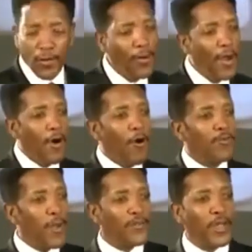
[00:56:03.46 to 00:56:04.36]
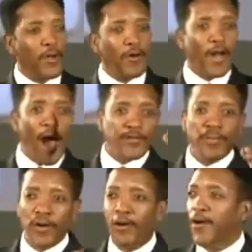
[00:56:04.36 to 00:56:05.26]
to? Holy Spirit said, go to the
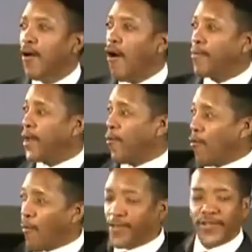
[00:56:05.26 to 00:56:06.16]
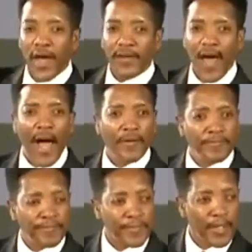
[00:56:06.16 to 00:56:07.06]
hospital on the west side of
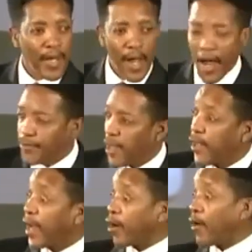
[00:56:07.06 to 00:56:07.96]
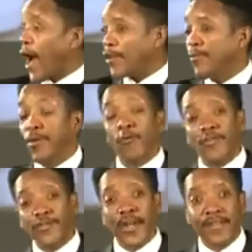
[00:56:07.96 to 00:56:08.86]
town. And so I said, I got to go to hospital on the
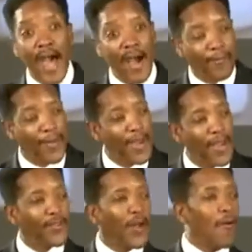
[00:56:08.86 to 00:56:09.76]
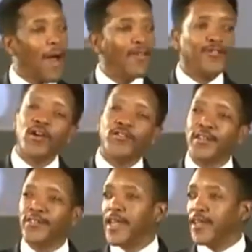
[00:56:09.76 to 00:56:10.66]
west side of town. He said, all right. So he
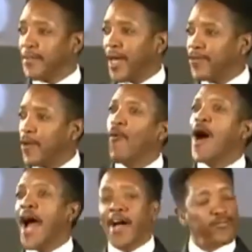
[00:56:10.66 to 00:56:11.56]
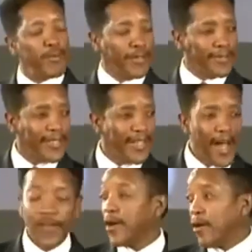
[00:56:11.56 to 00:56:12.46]
said, he looked at me, he said, what hospital?
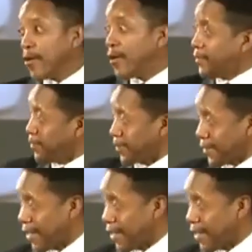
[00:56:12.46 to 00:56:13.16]
I said, hold on.